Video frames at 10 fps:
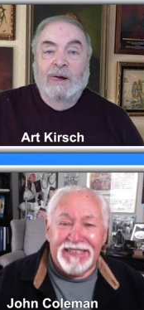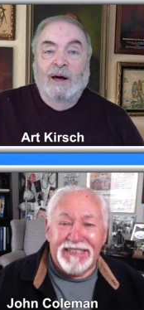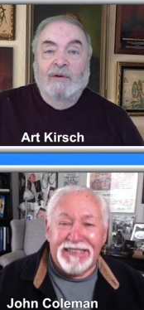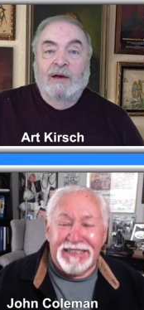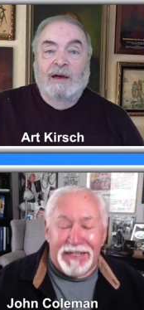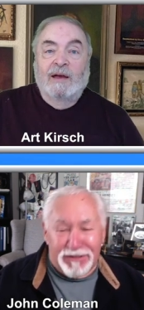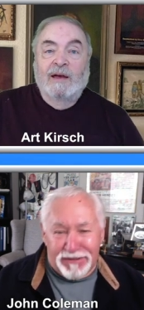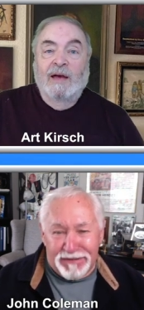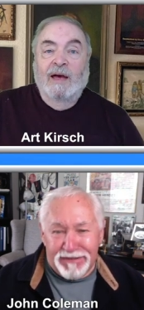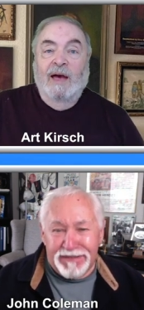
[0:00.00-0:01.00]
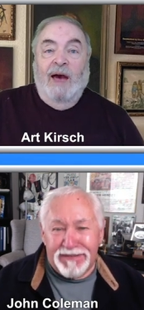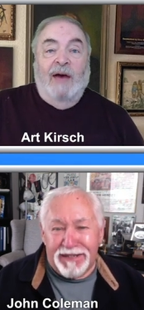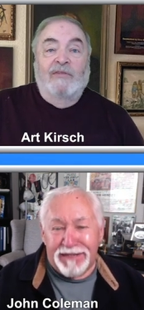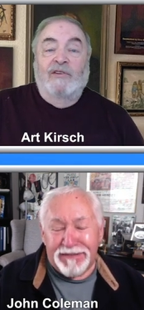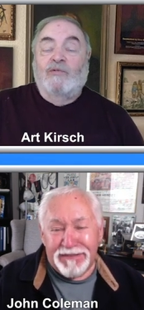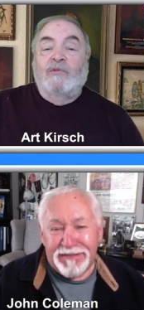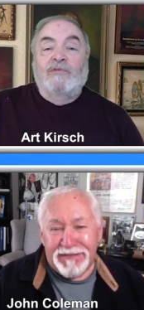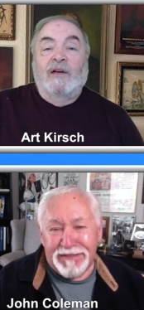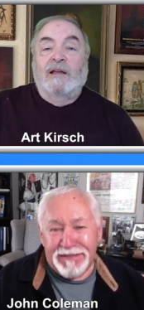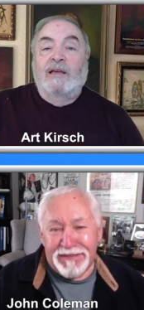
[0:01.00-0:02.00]
Speaker 1: Okay. Yes. And this yeah. was
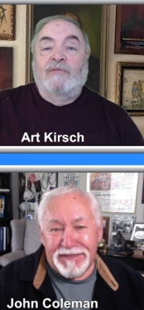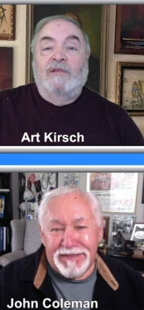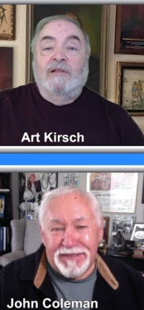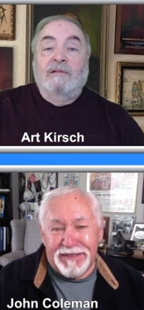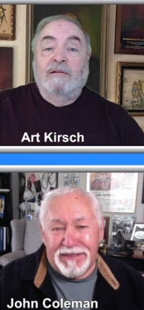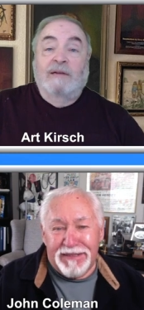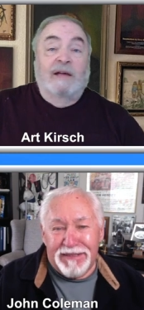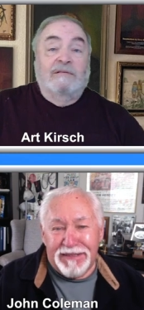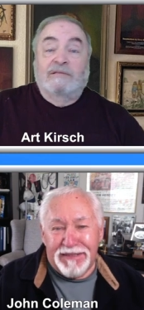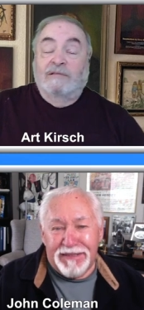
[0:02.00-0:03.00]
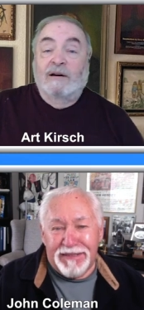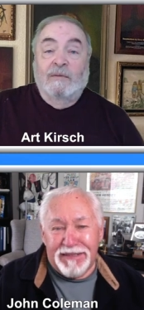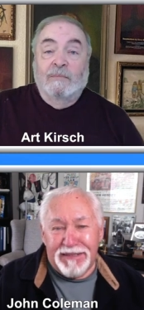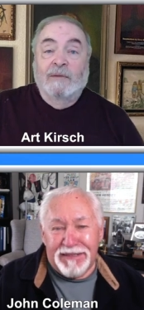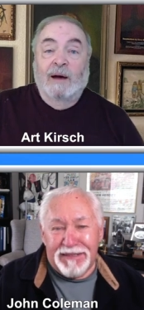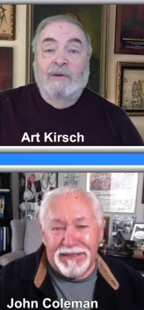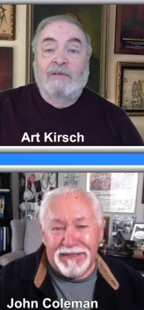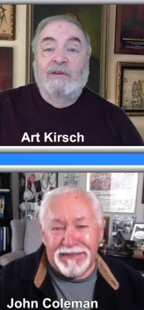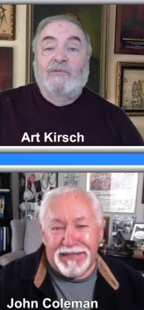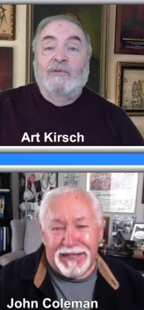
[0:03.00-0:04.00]
not even get dumb. I mean,
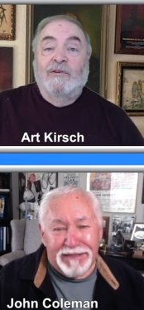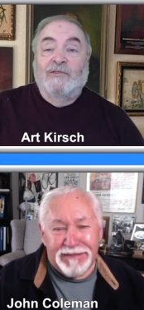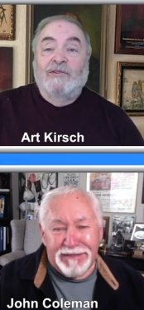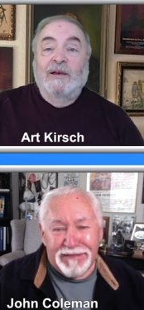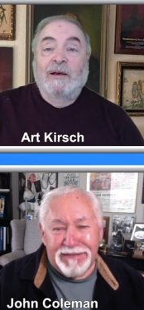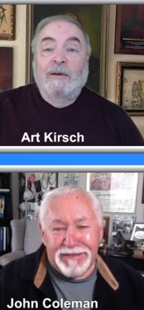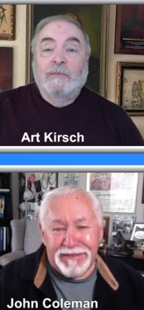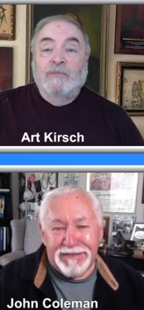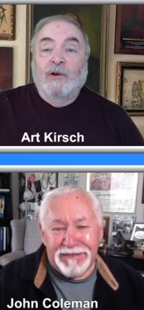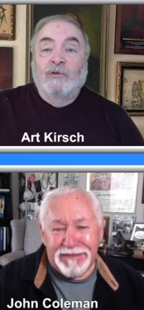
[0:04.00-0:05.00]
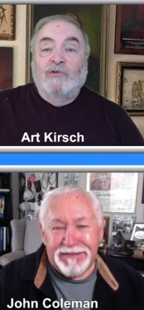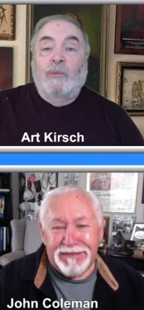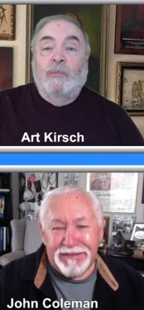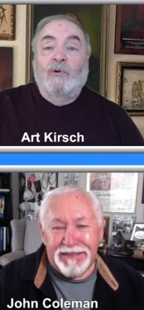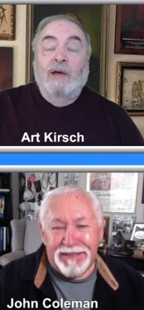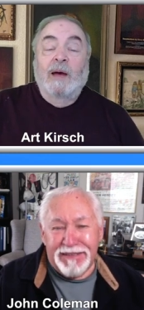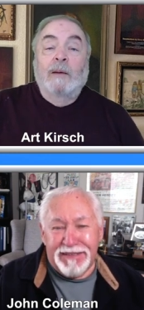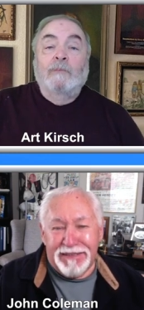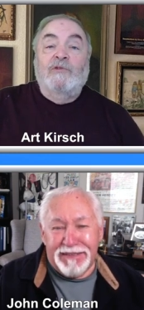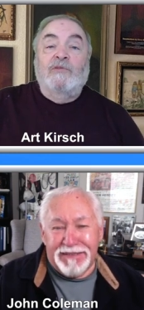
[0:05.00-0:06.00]
this was yeah. so poor.
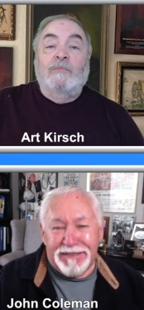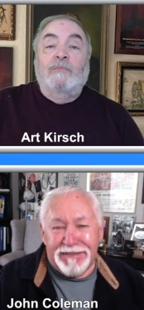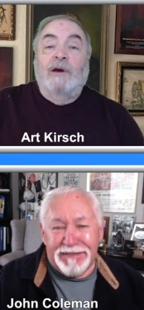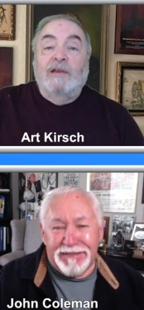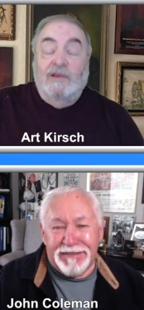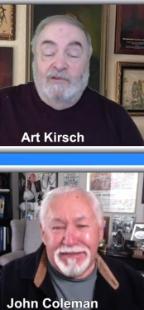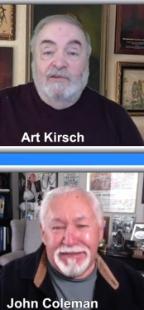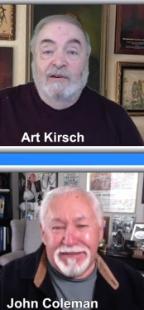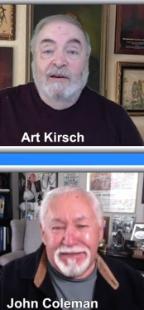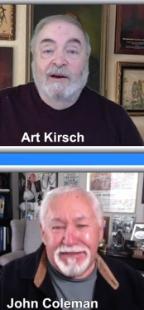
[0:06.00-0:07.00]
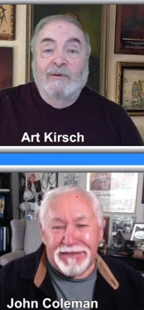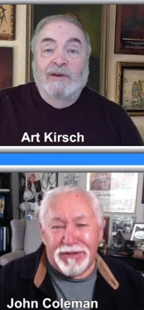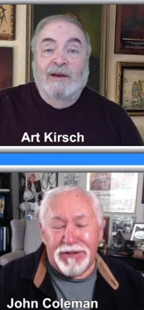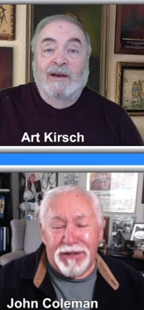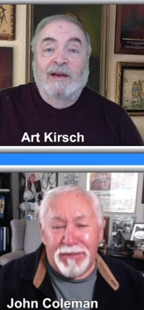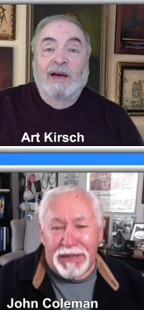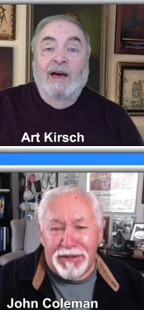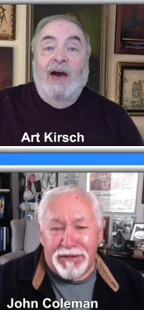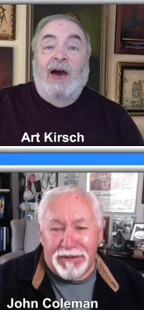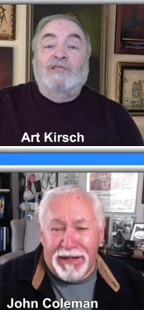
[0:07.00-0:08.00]
Bosom buddies, okay, so
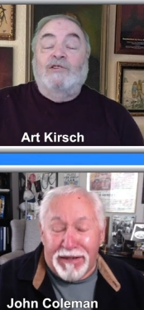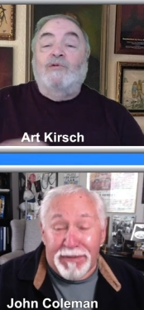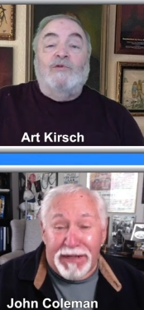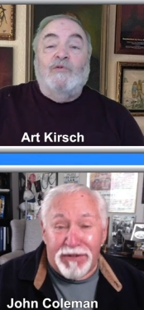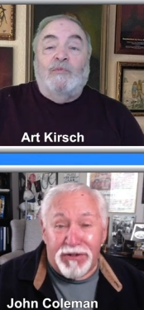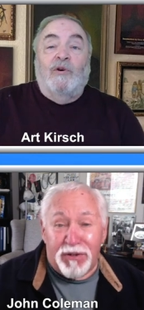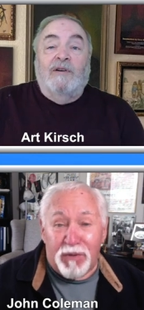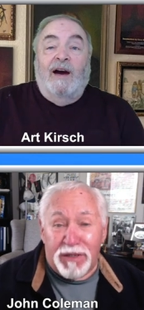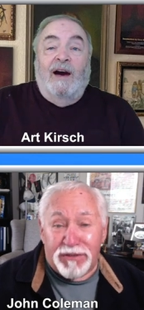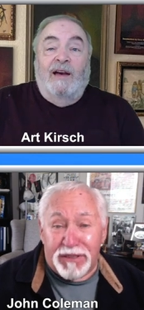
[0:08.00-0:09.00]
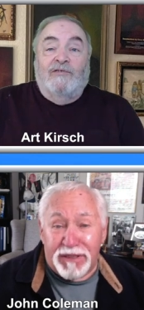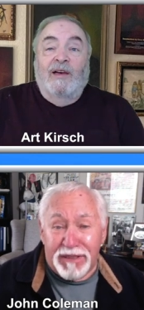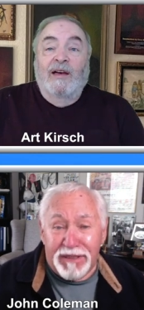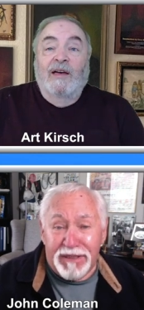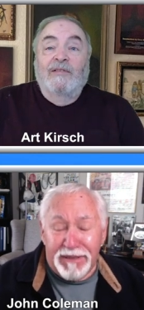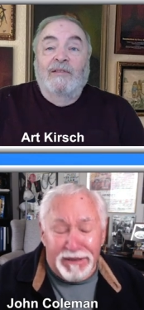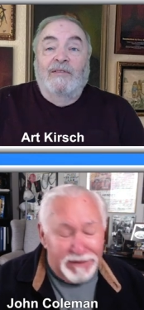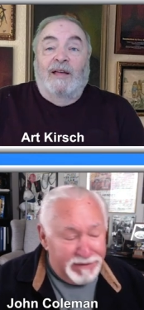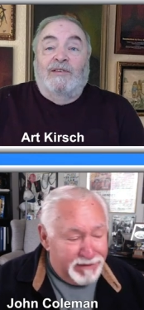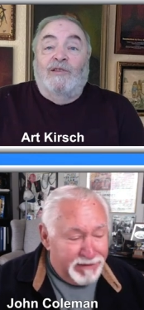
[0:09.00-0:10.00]
imagine, had two yeah, goofball guys
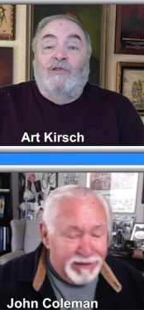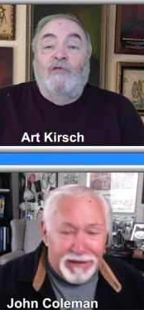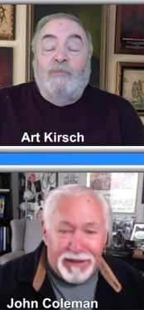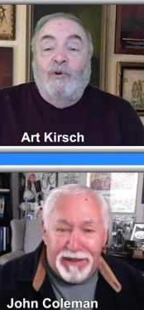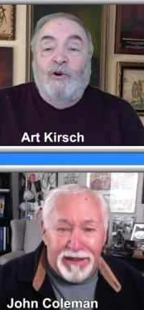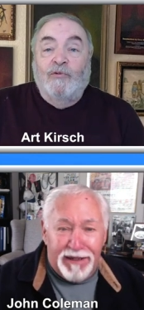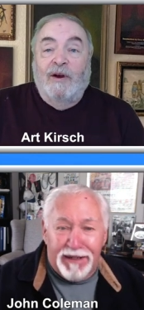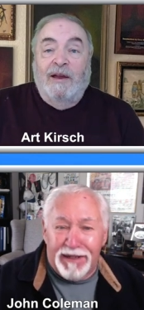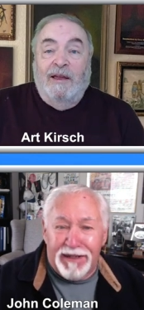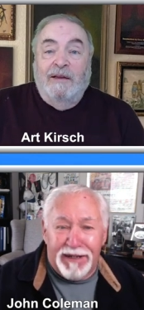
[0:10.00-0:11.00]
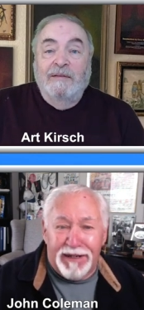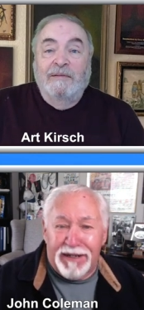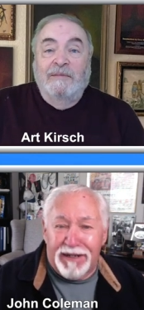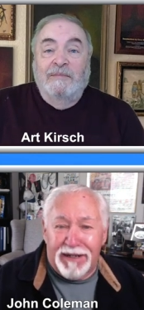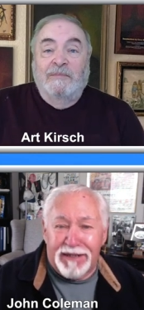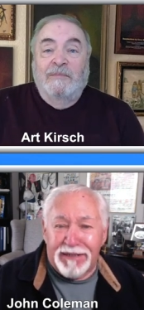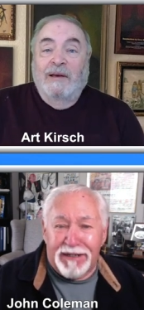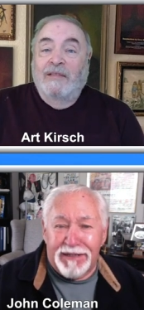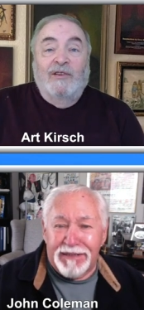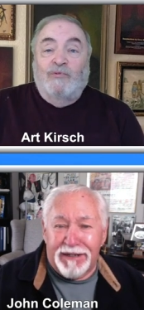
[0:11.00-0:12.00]
that did goofball right.
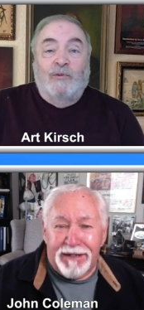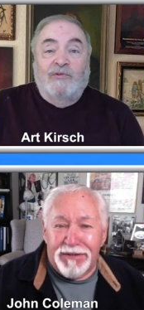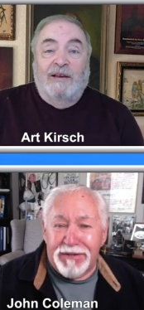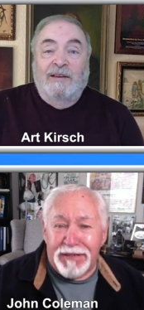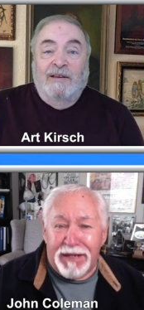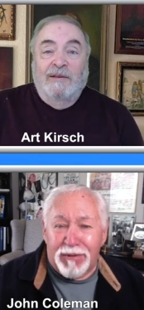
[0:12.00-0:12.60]
On, this on was not other it.